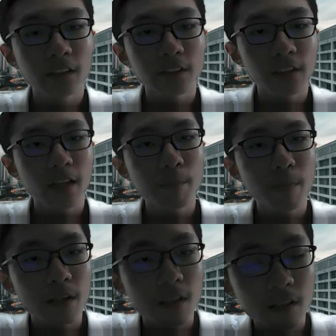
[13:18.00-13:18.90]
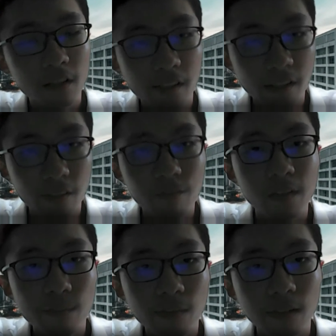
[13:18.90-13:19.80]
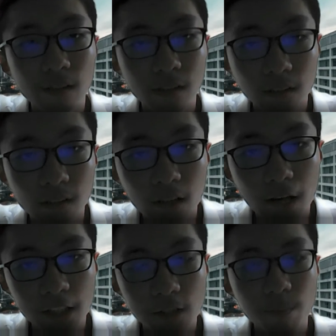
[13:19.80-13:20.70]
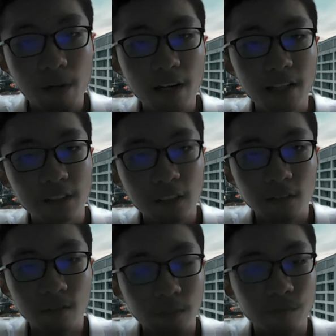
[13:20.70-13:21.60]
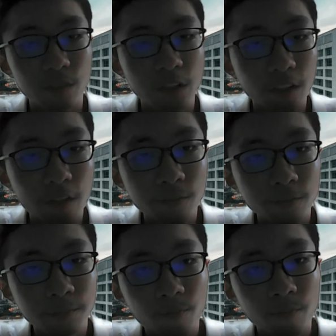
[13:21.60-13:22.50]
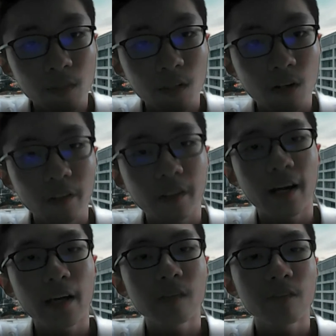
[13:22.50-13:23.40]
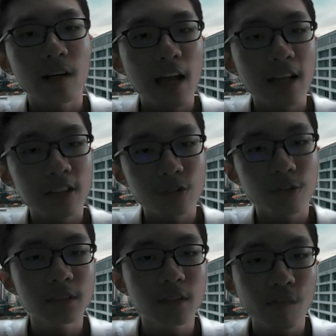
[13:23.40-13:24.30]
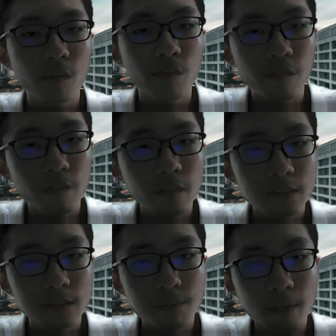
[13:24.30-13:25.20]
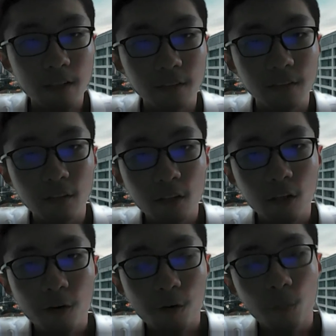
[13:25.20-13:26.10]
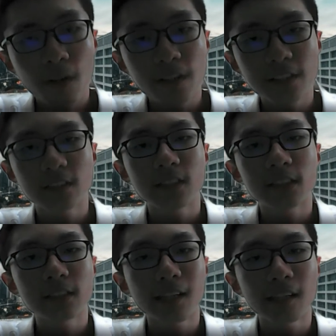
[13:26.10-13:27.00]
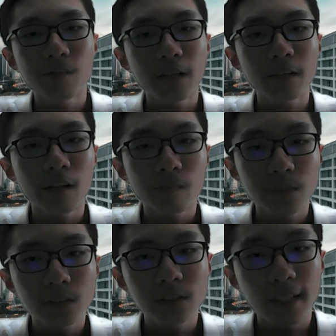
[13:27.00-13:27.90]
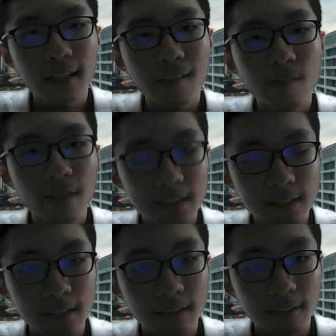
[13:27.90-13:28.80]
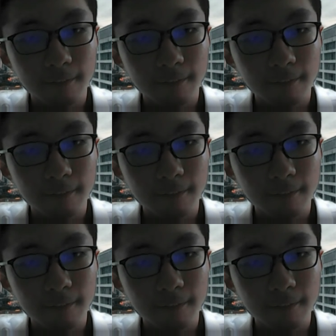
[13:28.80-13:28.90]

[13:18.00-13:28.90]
second panel have give a explanation with detail. Okay, I have a last question for first panel. What is the side effect after taking vaccine?